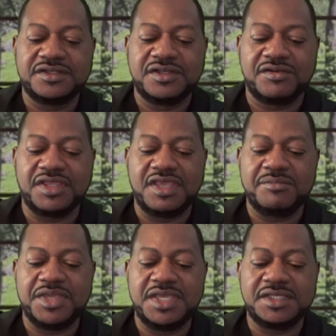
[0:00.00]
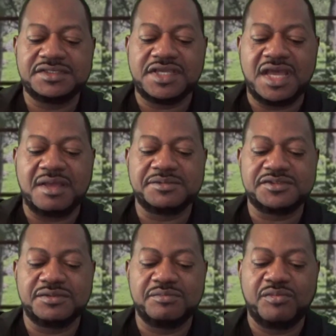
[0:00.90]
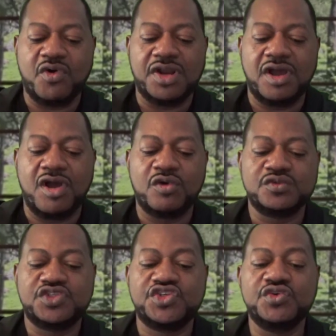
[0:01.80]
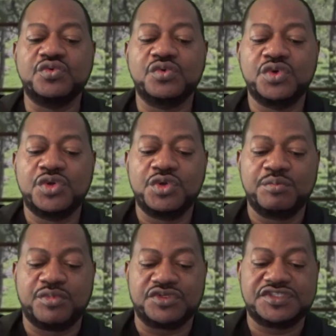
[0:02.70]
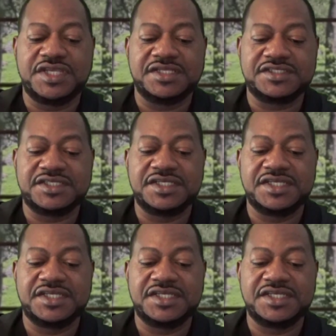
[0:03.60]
going to give me times zero point zero two percent